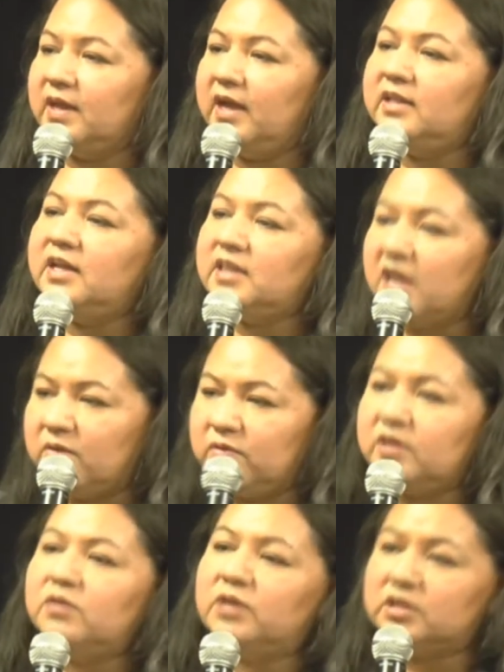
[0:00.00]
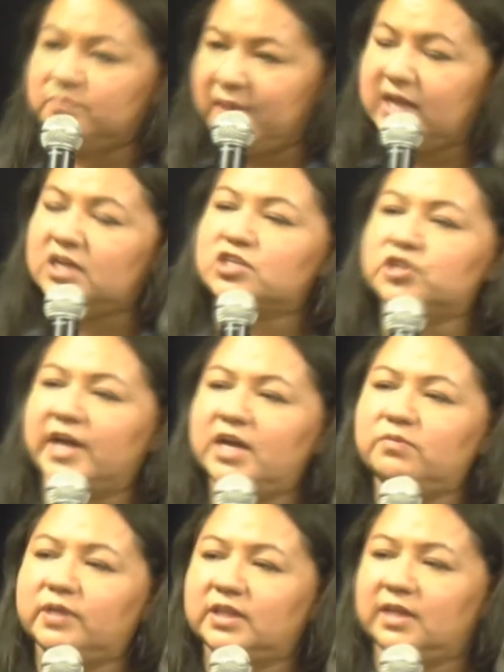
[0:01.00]
And then they, you would make a
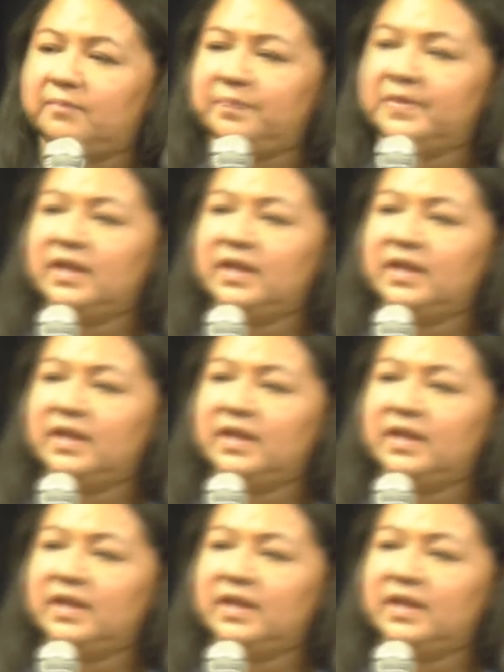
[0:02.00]
trade with them.